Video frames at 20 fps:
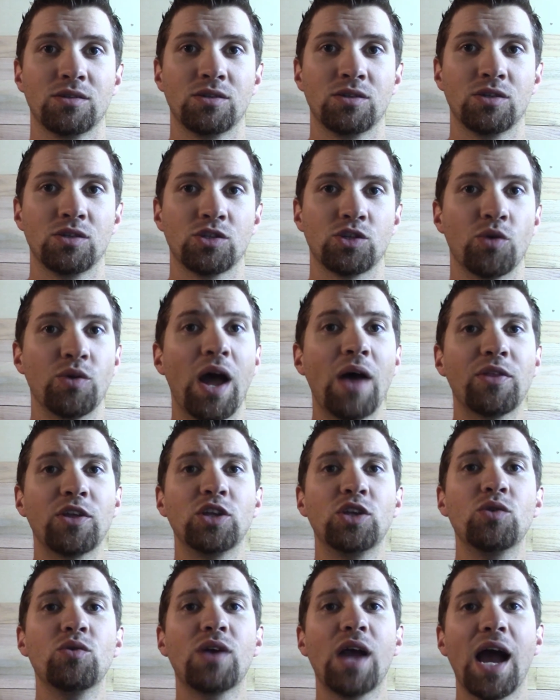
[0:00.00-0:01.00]
So now that
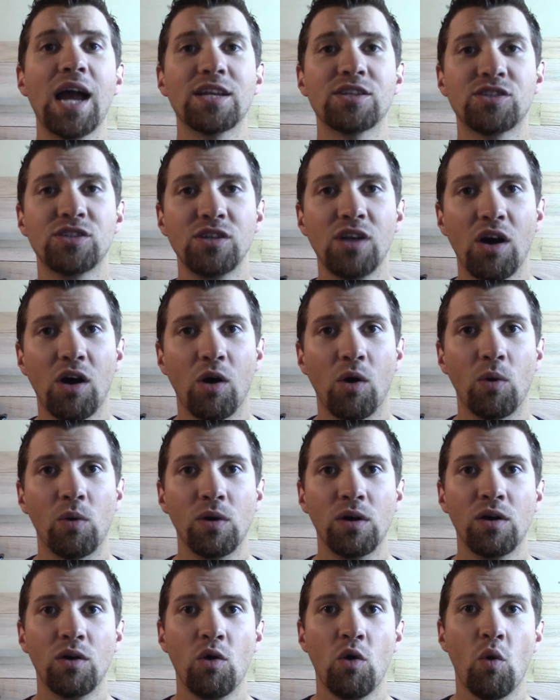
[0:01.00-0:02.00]
you guys know
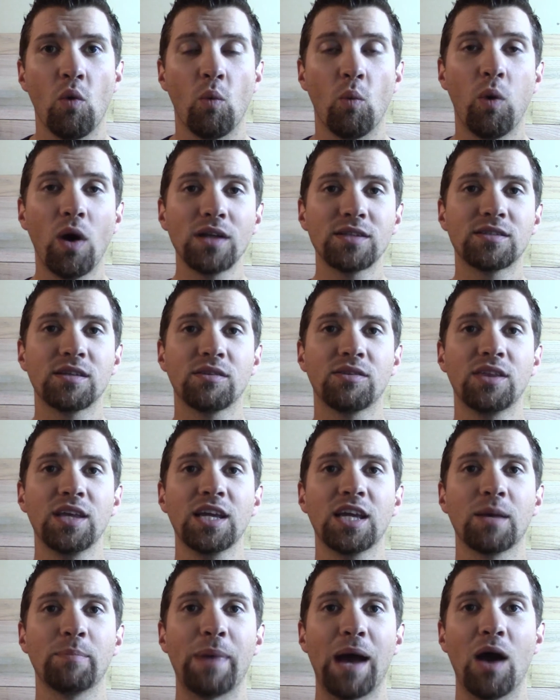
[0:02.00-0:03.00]
what to
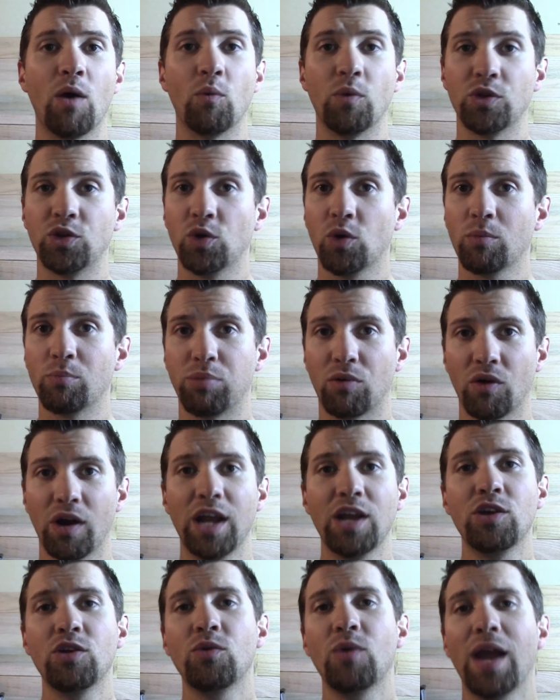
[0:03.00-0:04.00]
think about with your
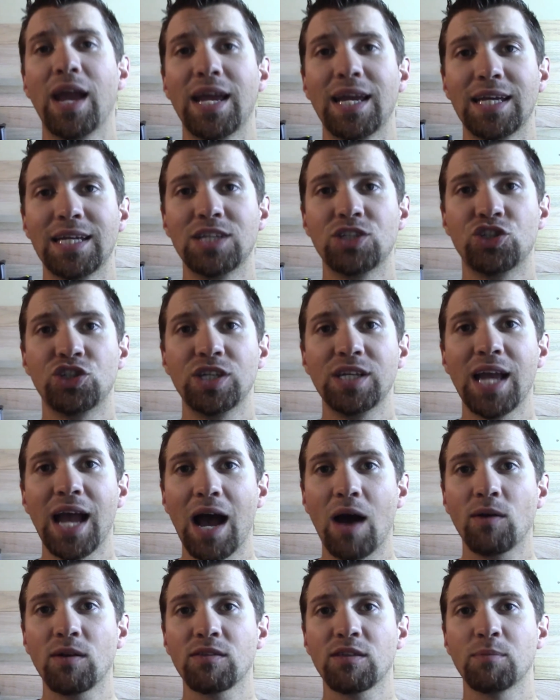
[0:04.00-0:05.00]
brand new AEG
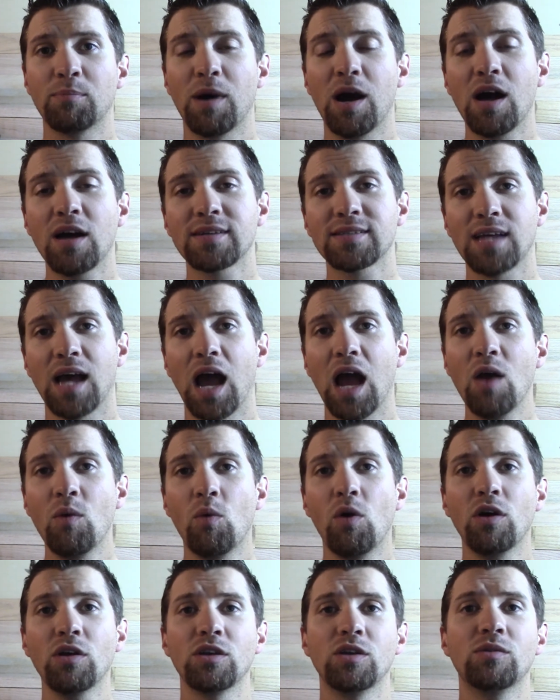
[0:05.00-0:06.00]
out of the box, I
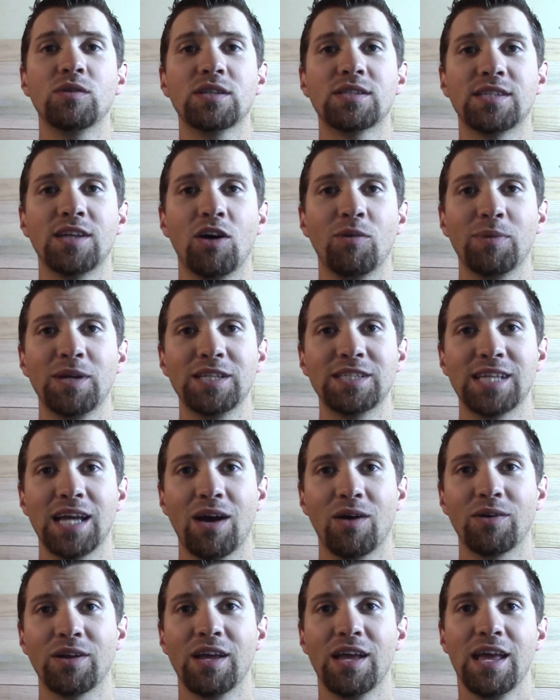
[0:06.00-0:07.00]
want you to tell me
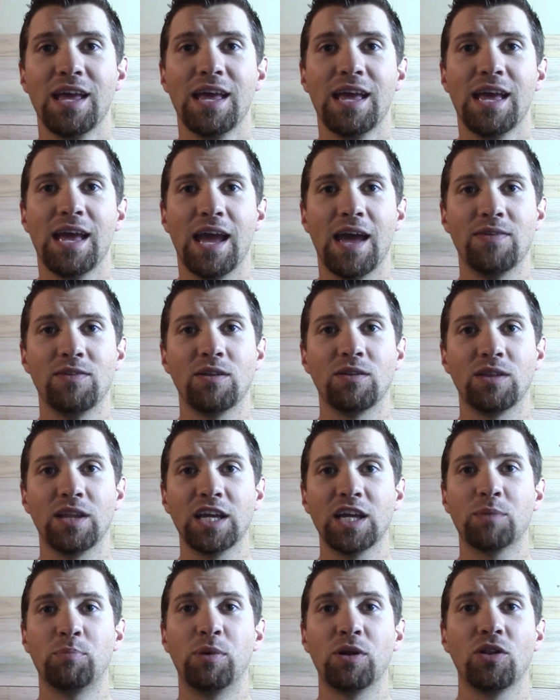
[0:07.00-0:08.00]
down in the
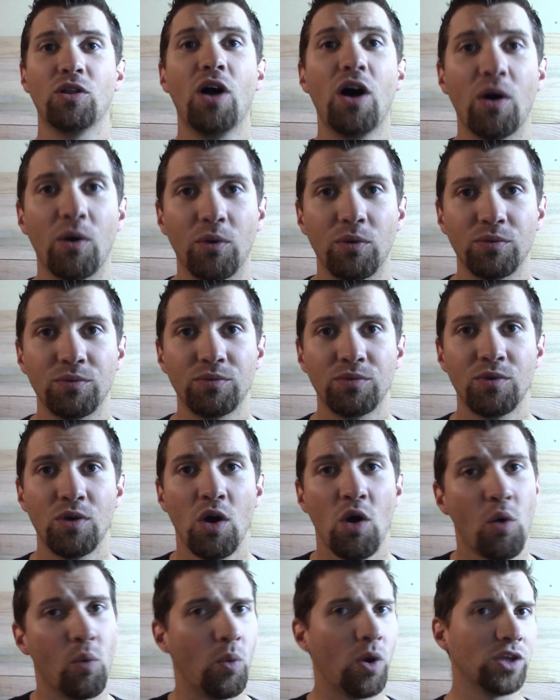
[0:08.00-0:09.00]
link below
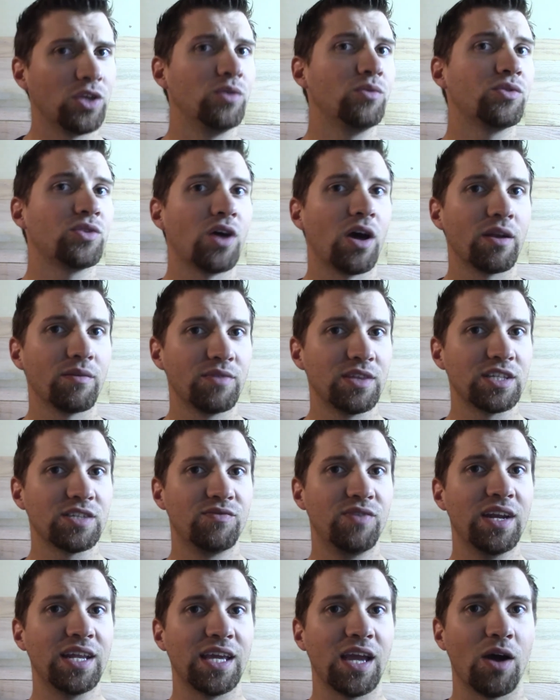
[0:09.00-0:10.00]
what you thought of this
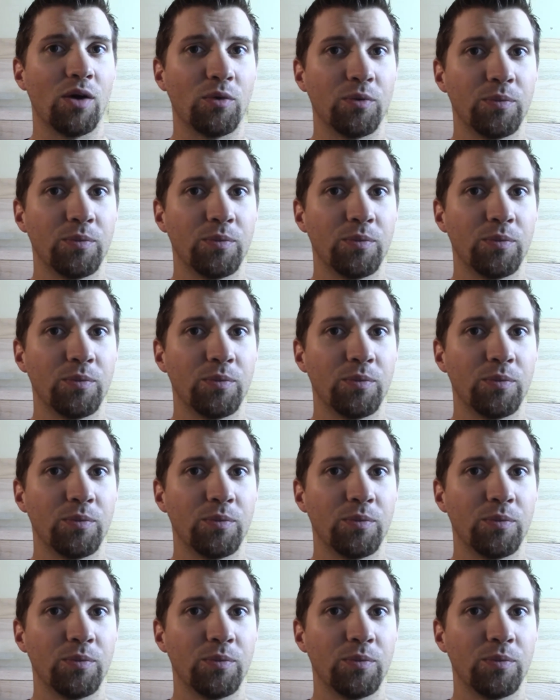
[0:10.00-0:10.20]
video.